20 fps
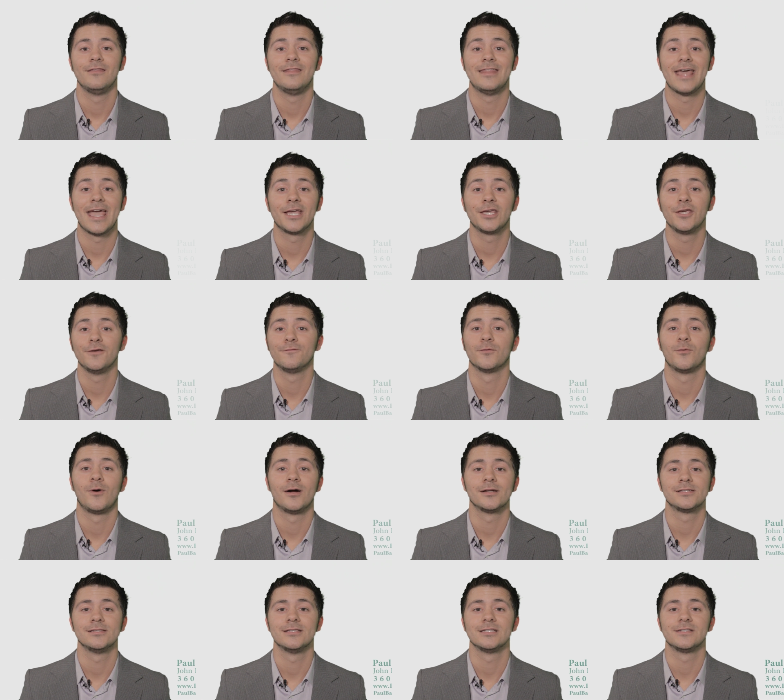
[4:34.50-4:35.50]
Thank you for
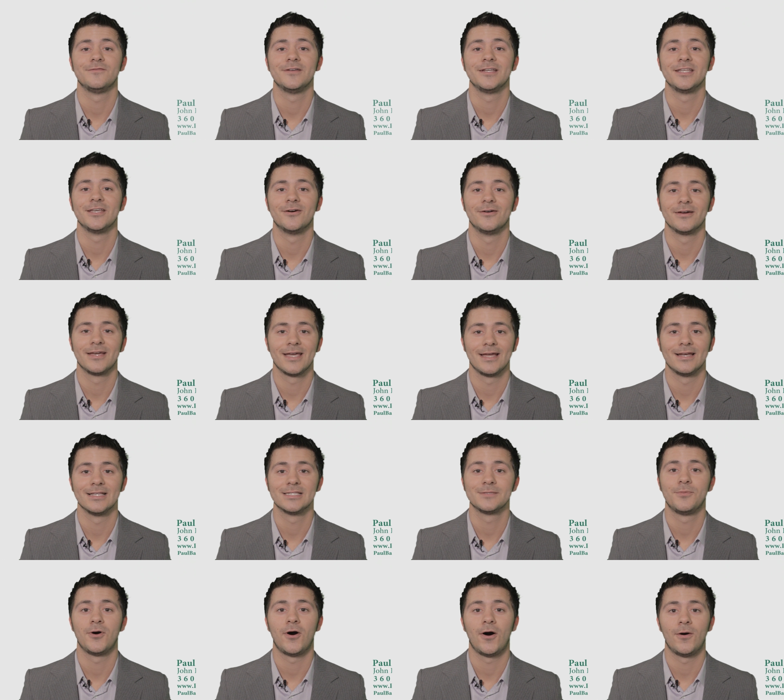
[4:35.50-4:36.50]
watching this video. Again,
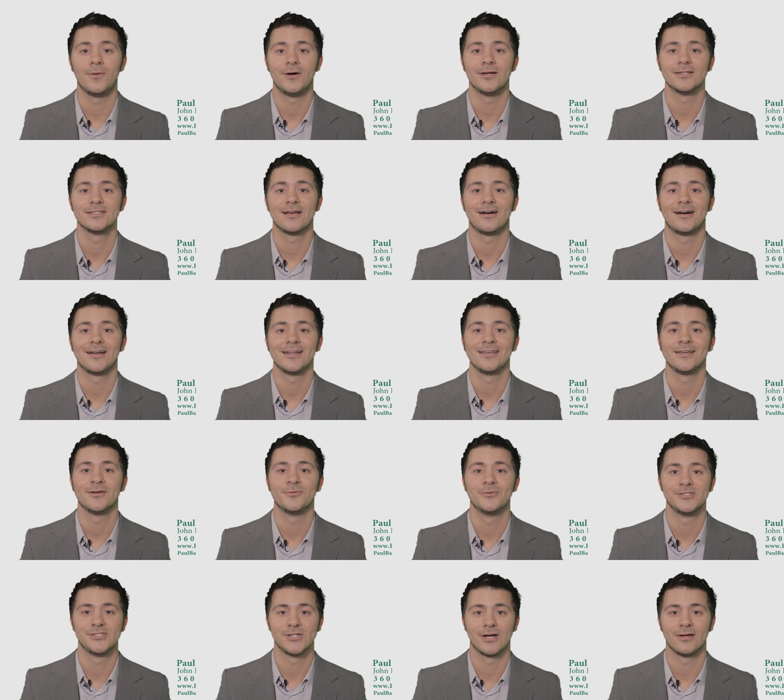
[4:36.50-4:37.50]
it's Paul Balzotti
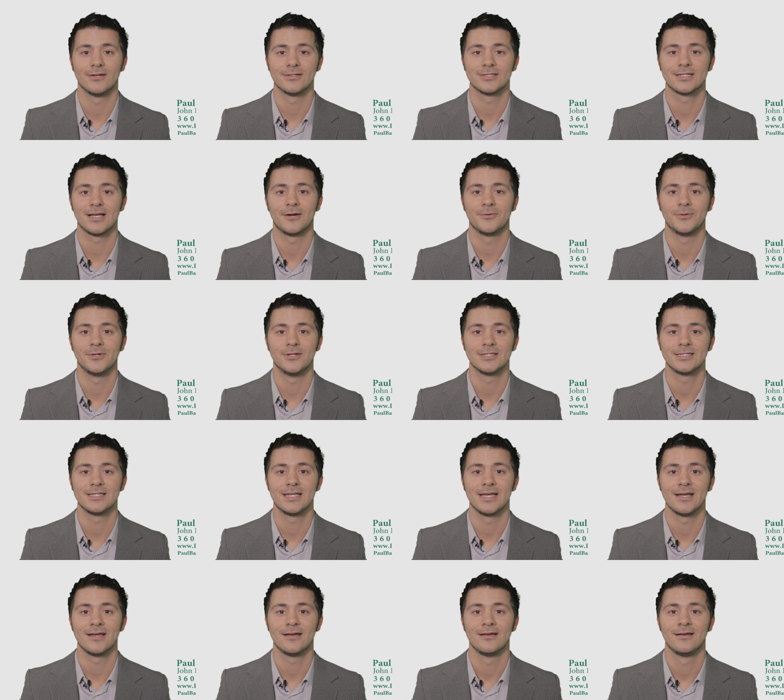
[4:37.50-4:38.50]
with John L. Scott Real
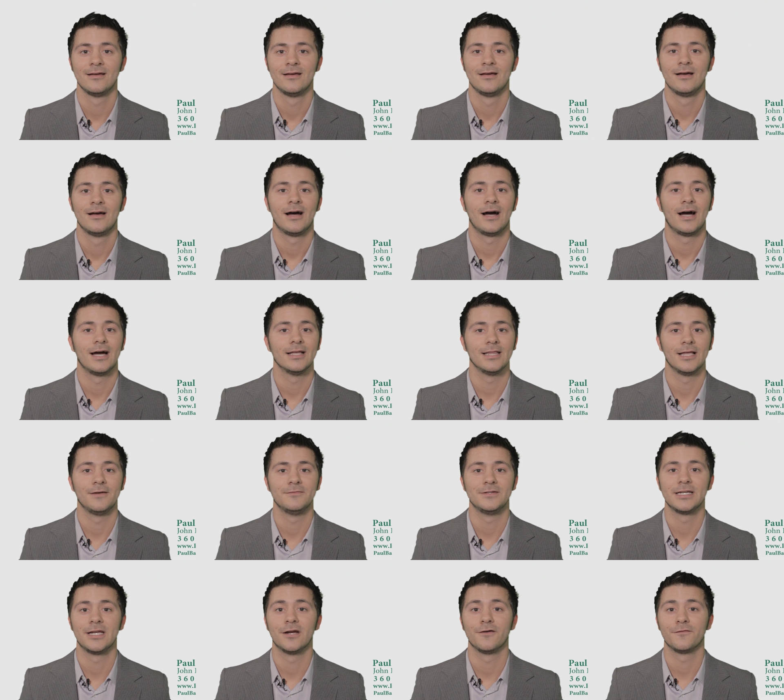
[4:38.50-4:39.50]
Estate. I'd love
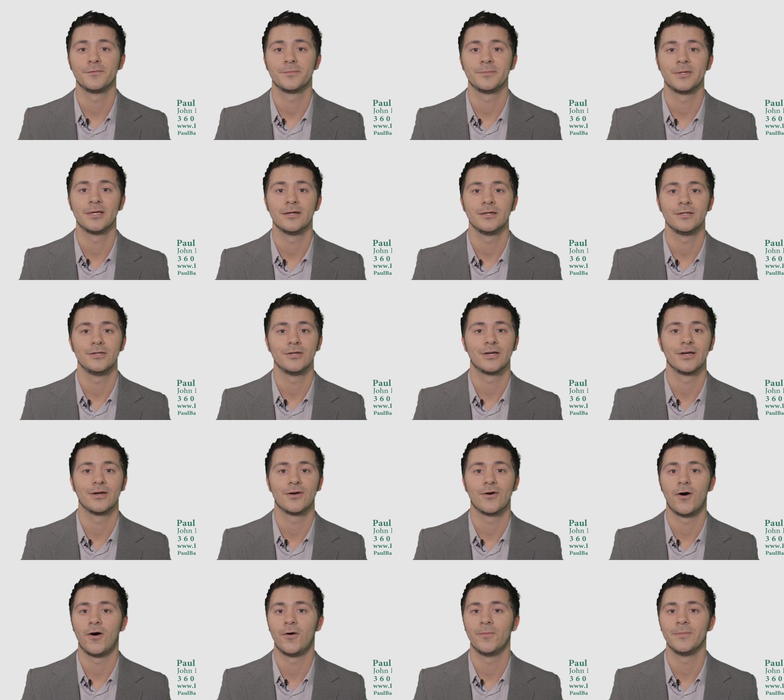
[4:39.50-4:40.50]
to hear from you. You can
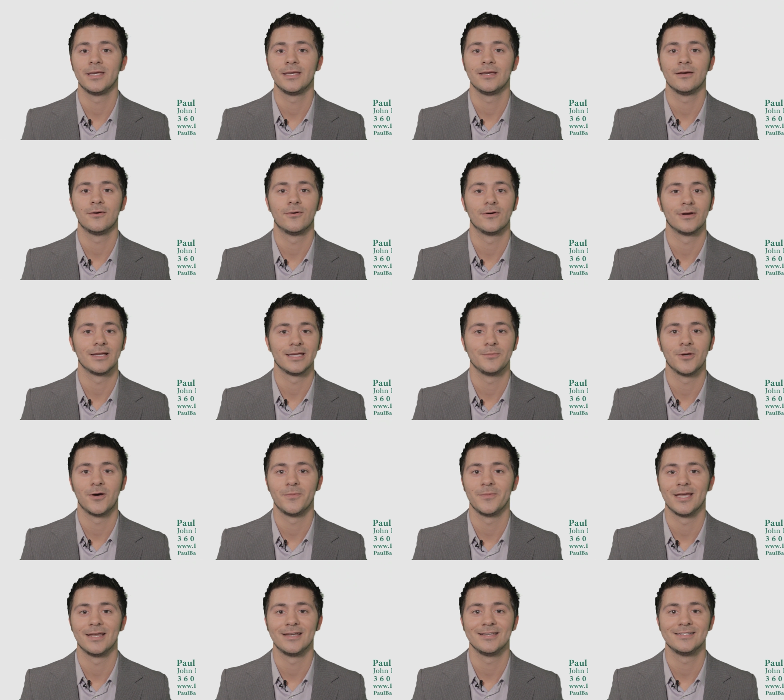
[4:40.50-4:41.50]
call me or email
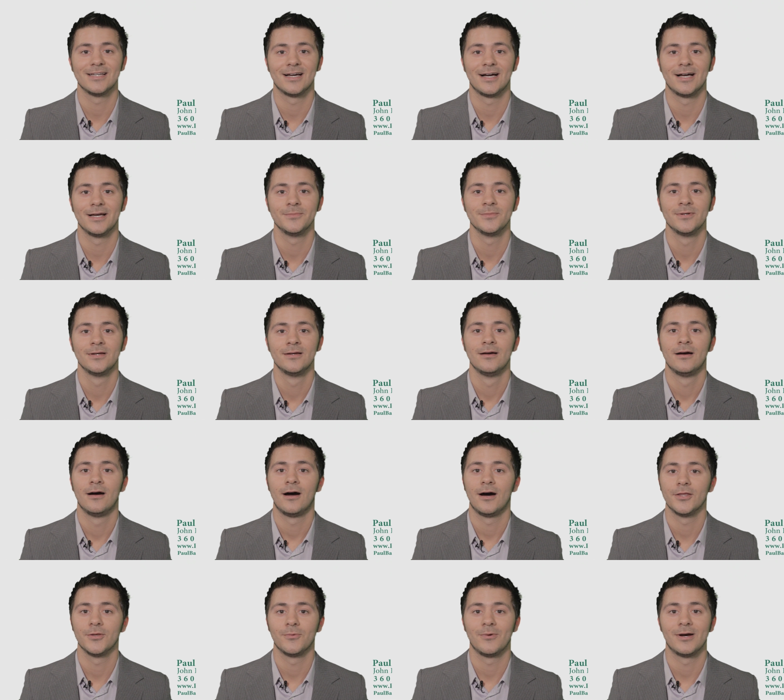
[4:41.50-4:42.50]
me anytime.
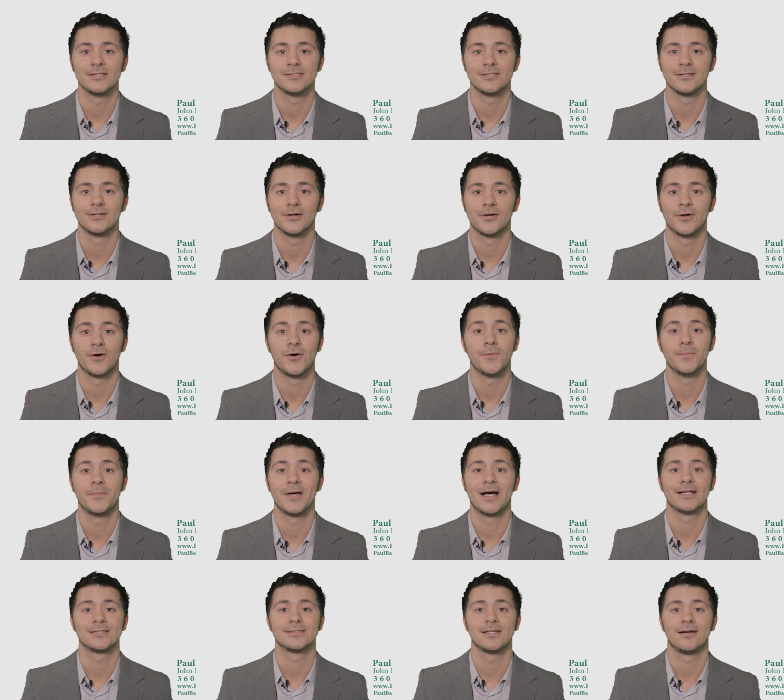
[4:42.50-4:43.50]
Otherwise, you can go to
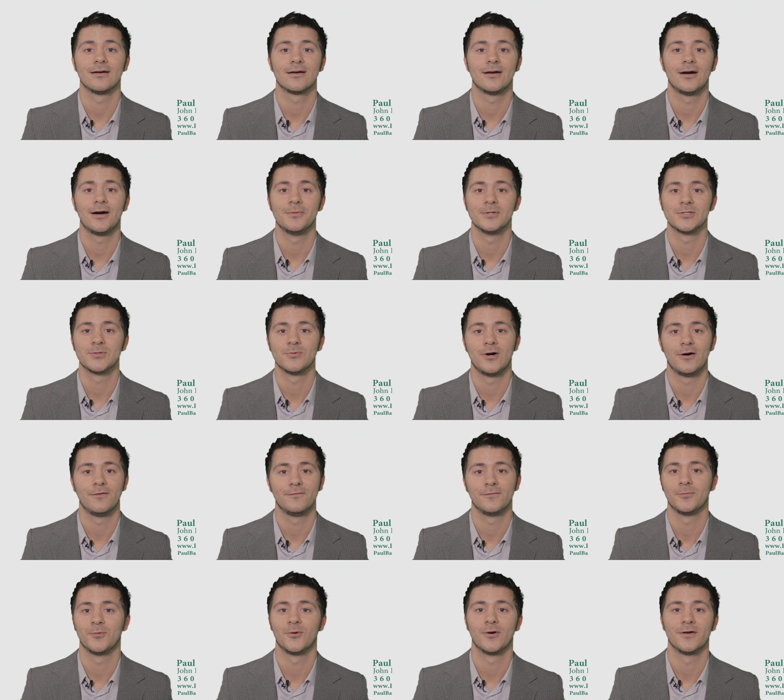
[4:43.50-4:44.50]
HomePath.com as well
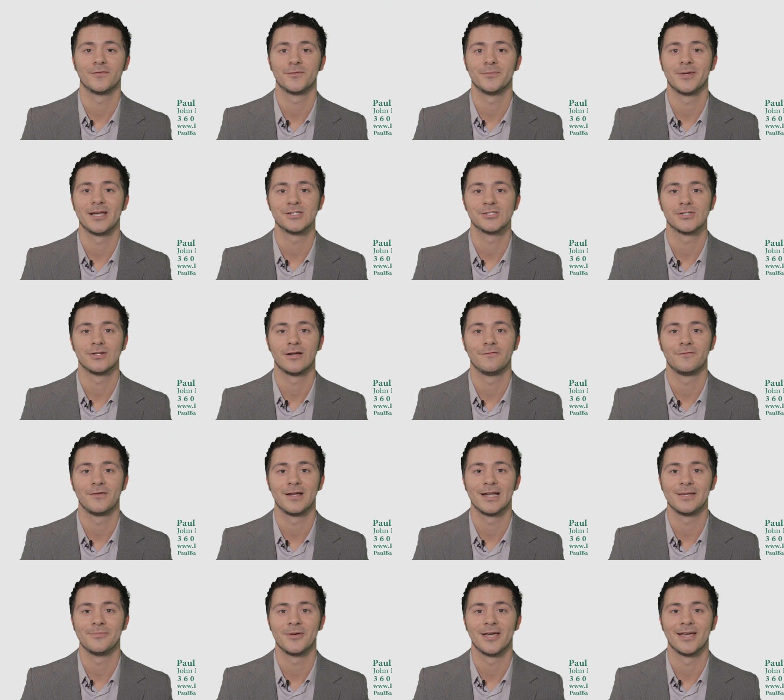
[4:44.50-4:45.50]
for more information on
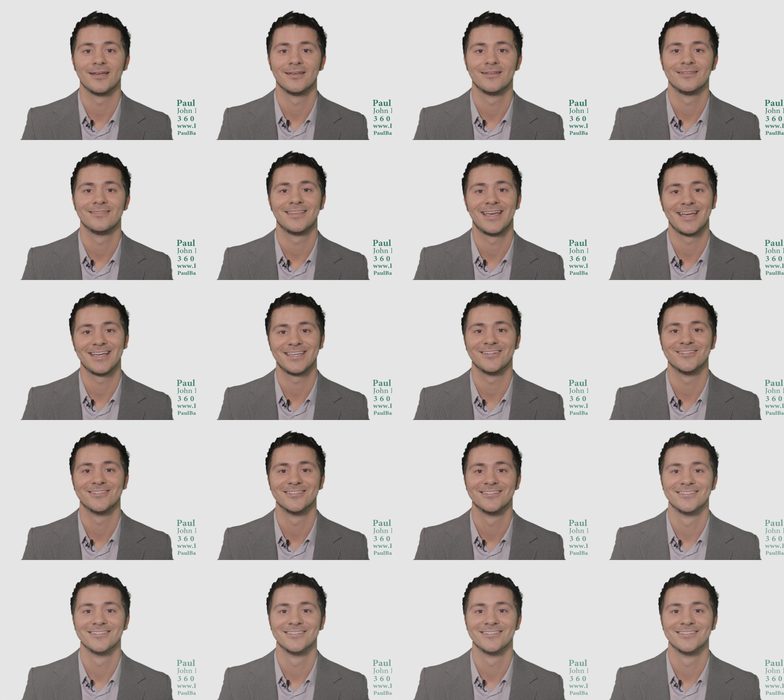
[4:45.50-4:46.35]
Fannie Mae. Thank you.